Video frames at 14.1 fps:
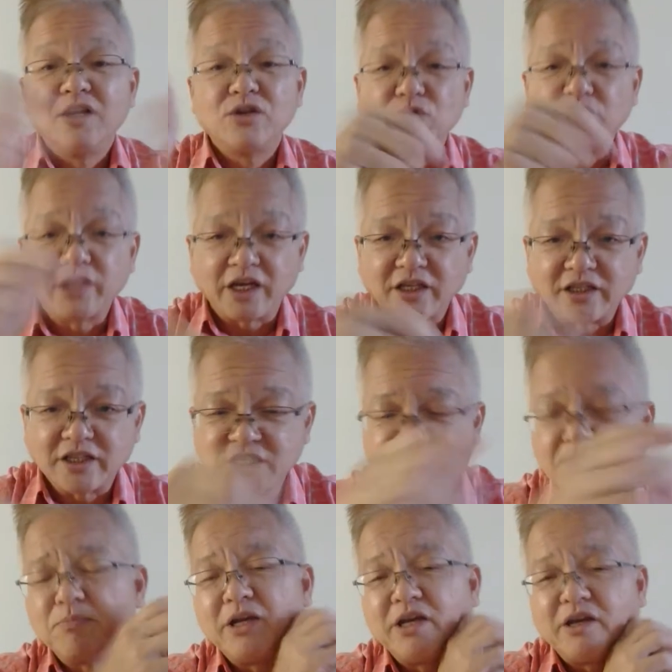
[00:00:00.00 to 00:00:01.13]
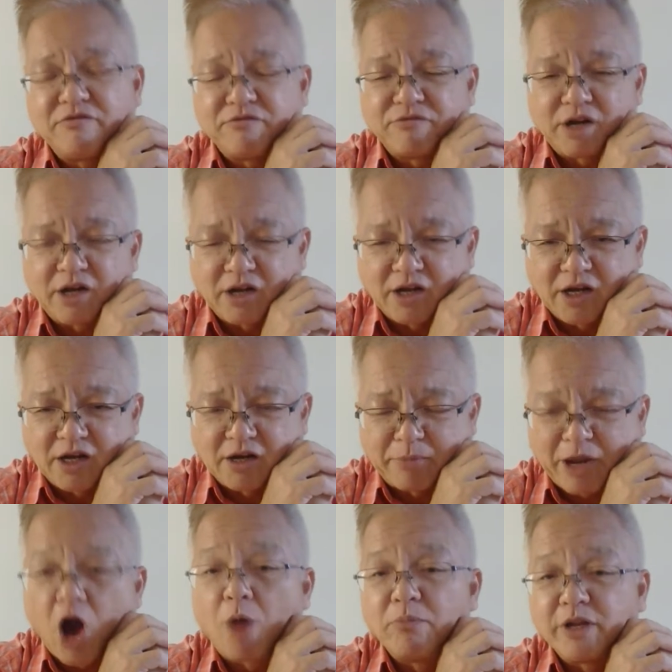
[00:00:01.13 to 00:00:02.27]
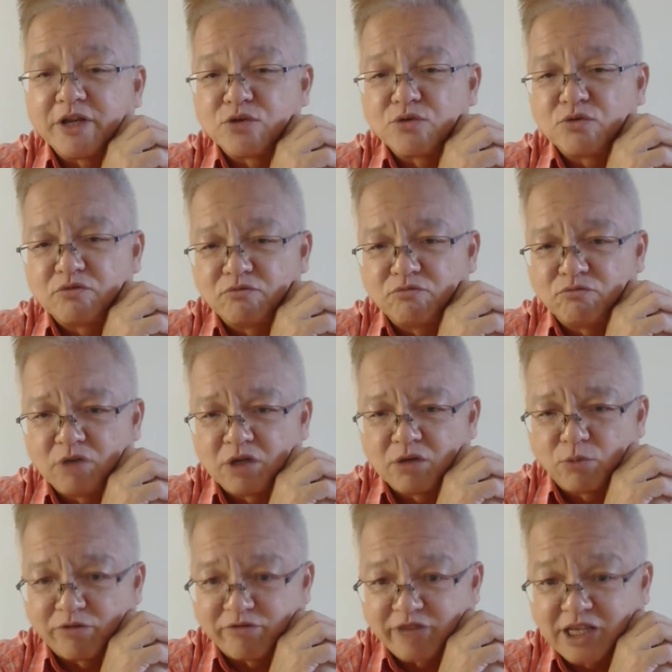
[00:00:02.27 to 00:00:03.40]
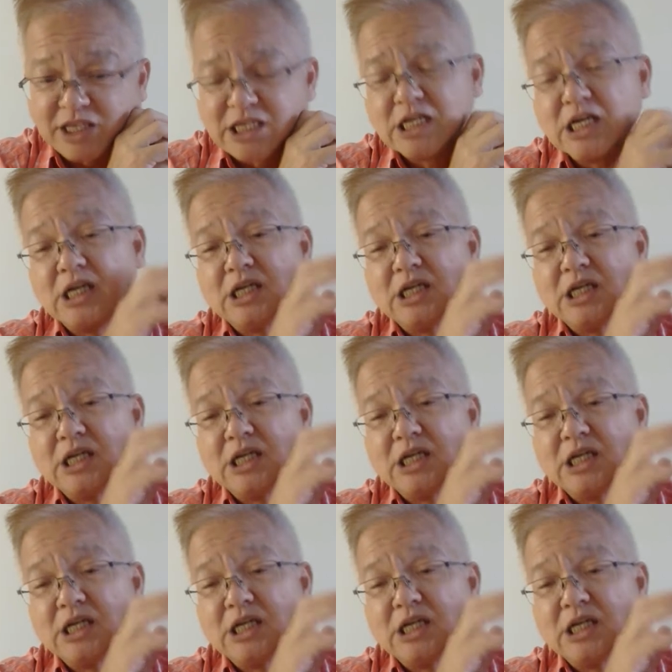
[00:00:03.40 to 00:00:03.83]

So they just simply make omelets with it.